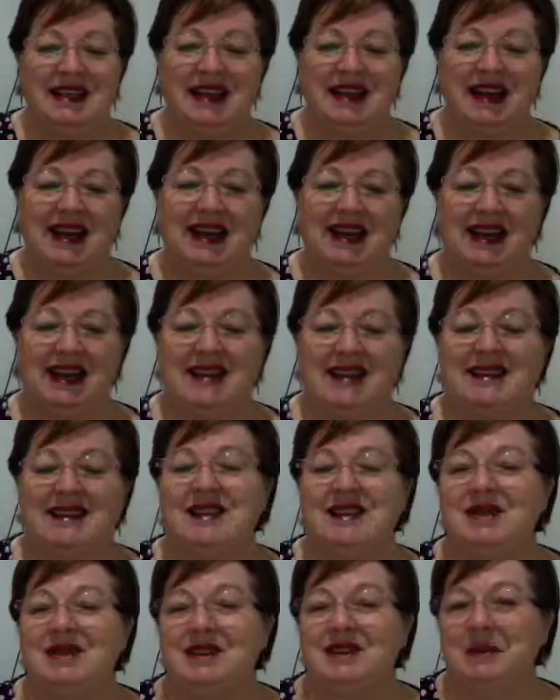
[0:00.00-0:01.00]

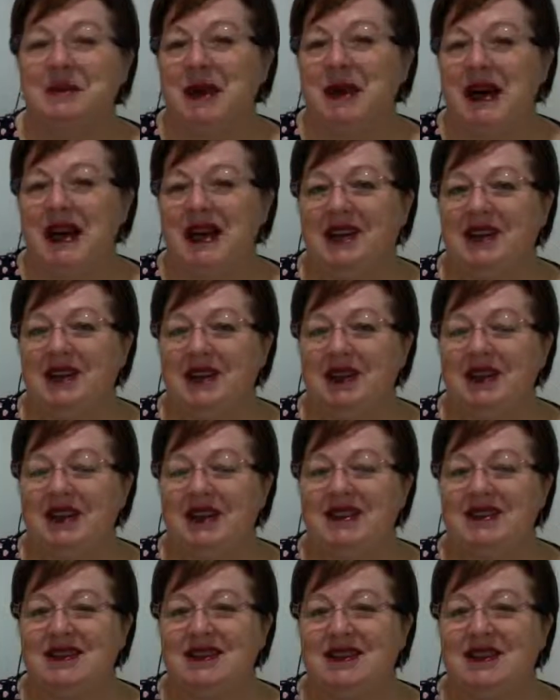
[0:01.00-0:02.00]
Self-compassion
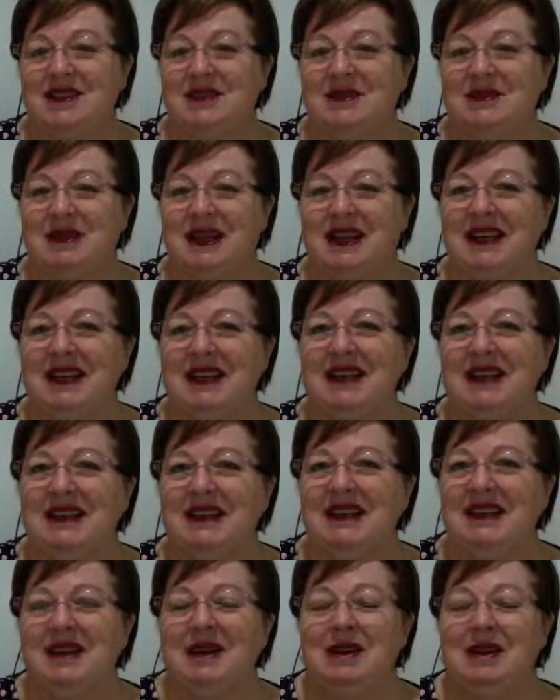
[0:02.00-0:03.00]
goes a long way.
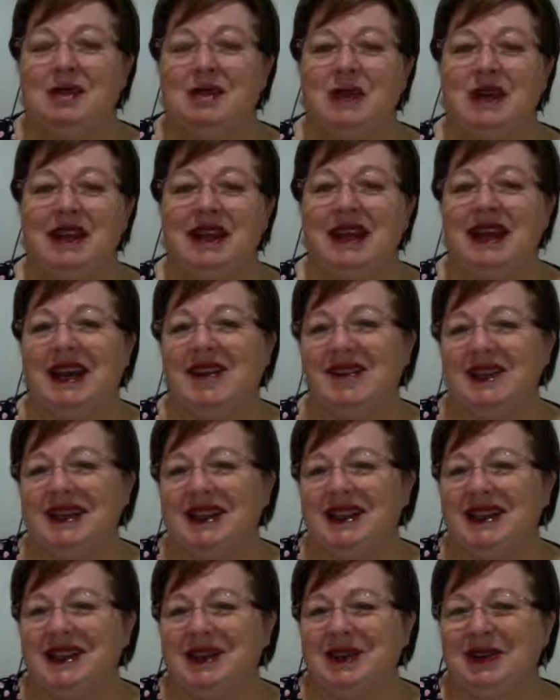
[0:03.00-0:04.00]
We have an
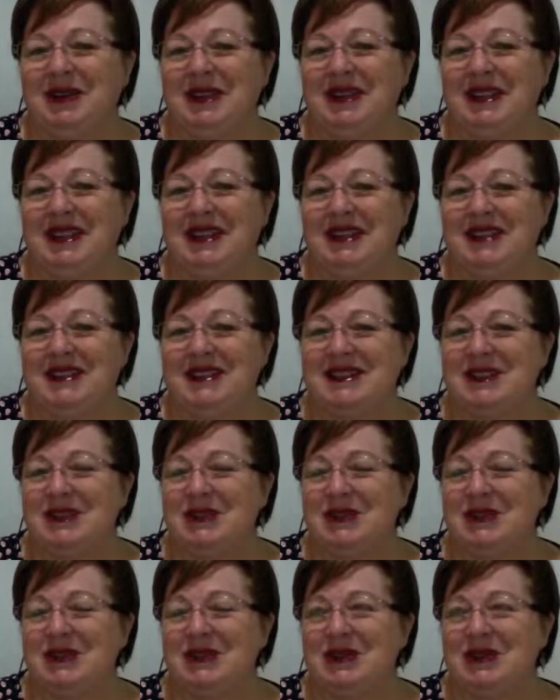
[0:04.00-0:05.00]
inner critic that's so
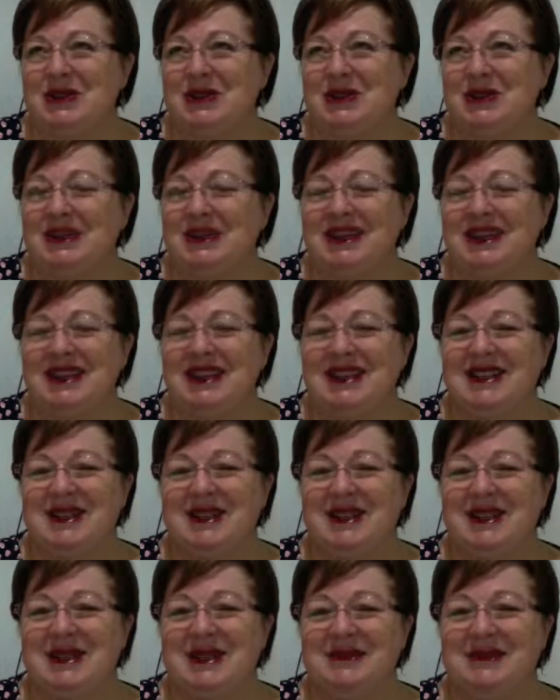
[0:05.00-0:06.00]
strong at
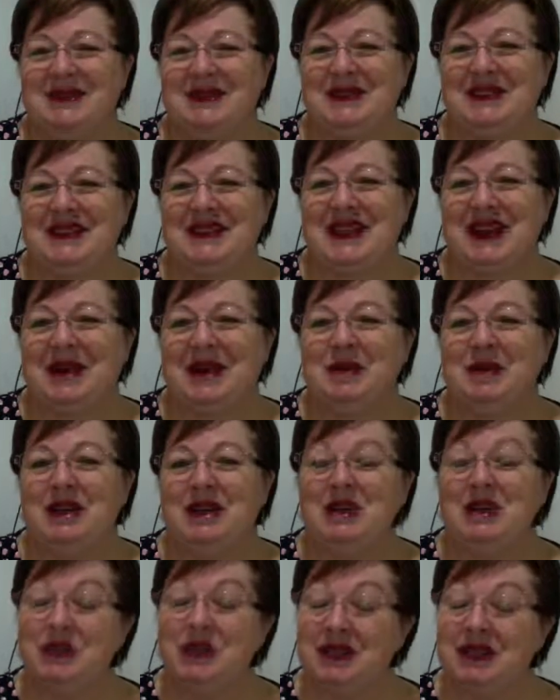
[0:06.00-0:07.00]
times that we
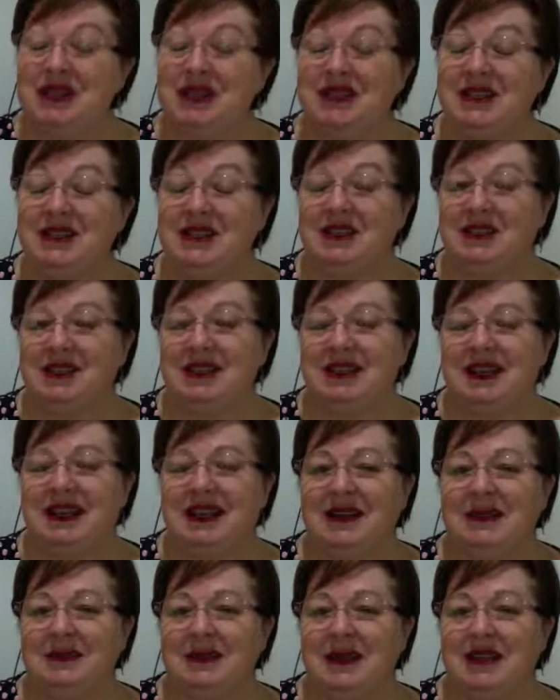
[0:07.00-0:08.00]
do need to learn
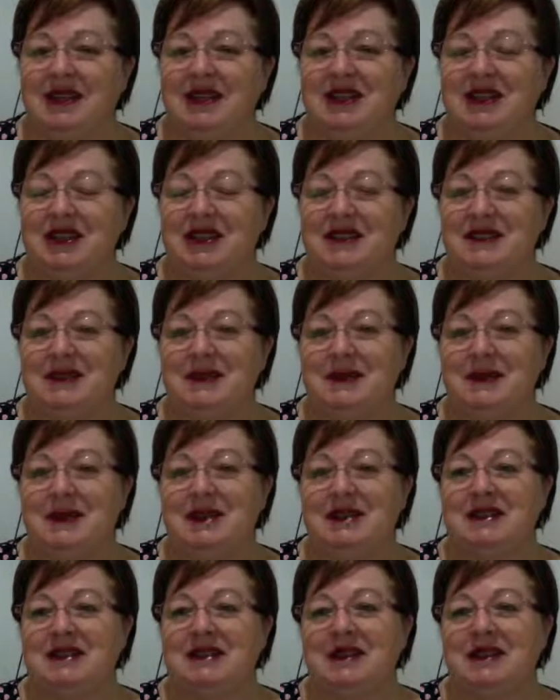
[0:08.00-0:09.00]
how to manage that as
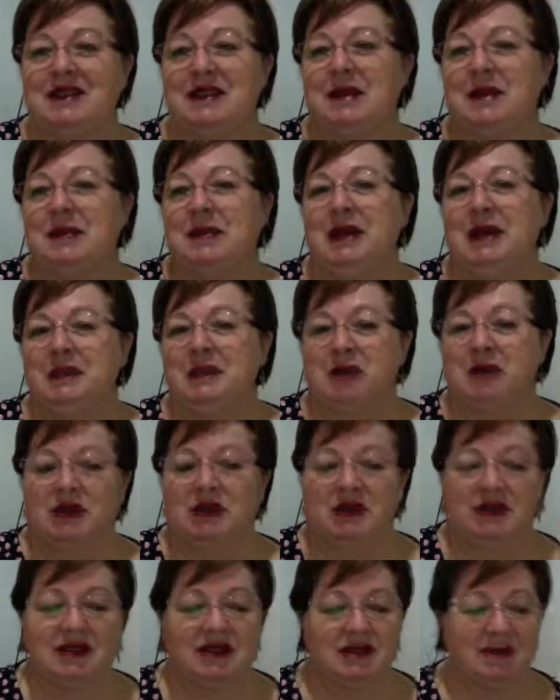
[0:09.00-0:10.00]
well. Pete
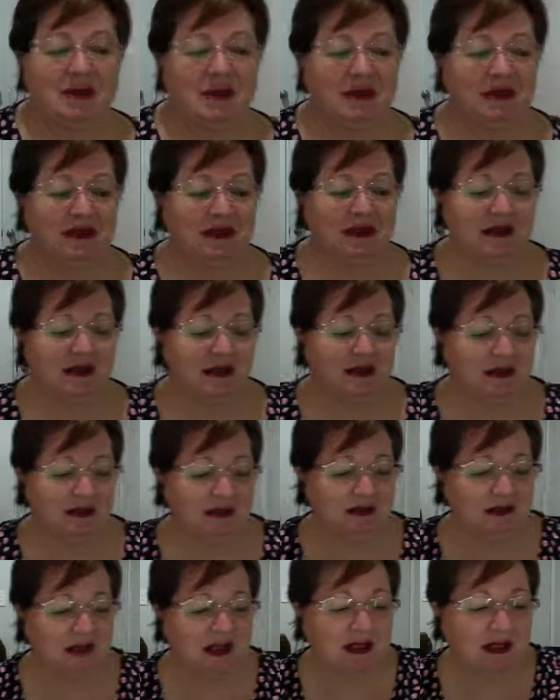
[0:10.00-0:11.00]
Walker's book,
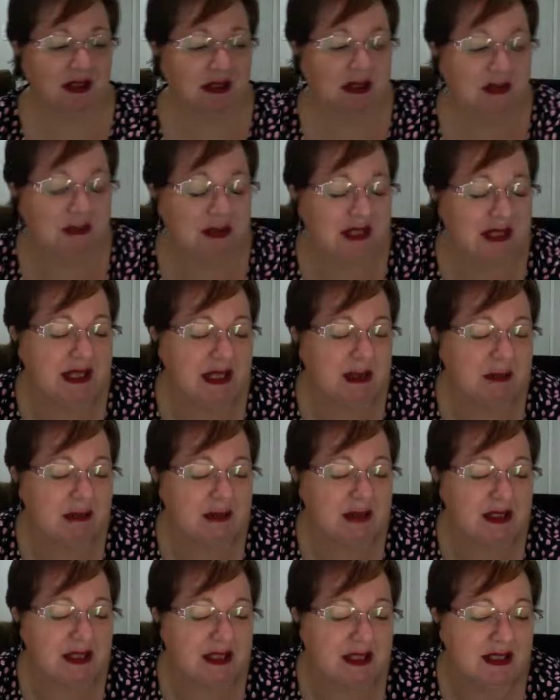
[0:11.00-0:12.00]
oh, I got it on my table
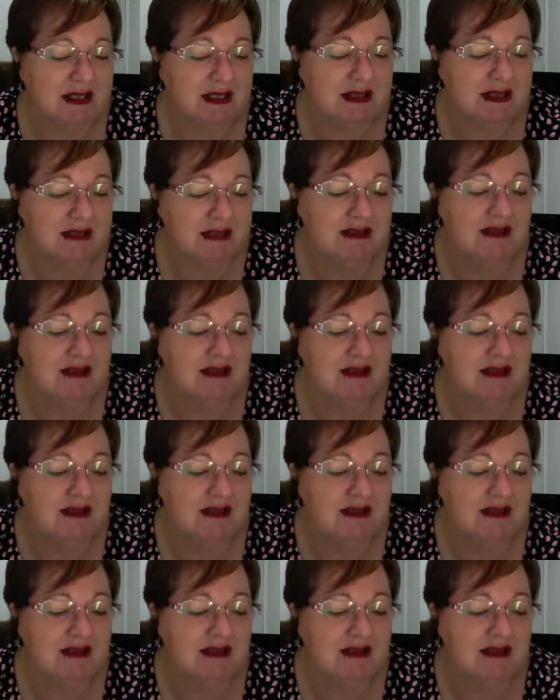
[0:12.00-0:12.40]
today.